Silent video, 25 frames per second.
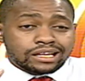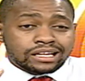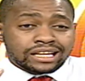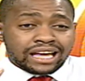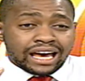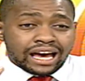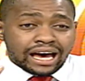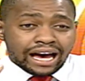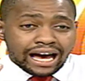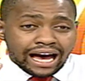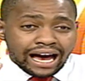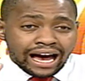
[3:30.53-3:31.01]

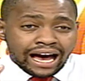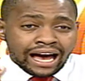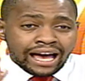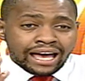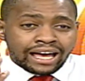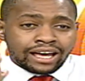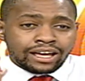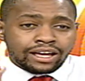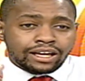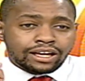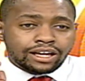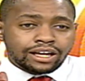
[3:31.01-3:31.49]
the
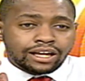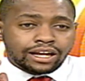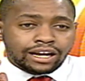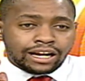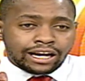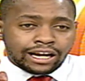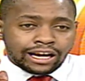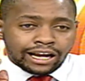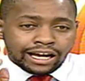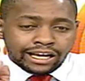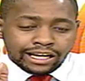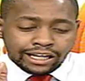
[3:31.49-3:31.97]
high
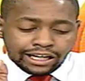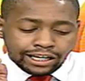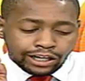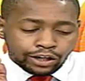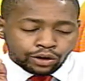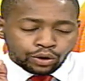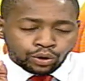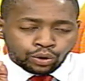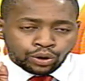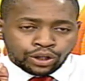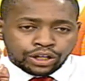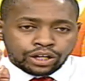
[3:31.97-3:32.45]

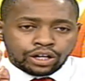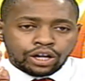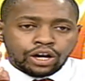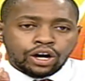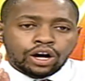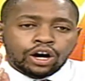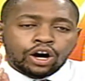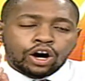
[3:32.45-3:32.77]
likelihood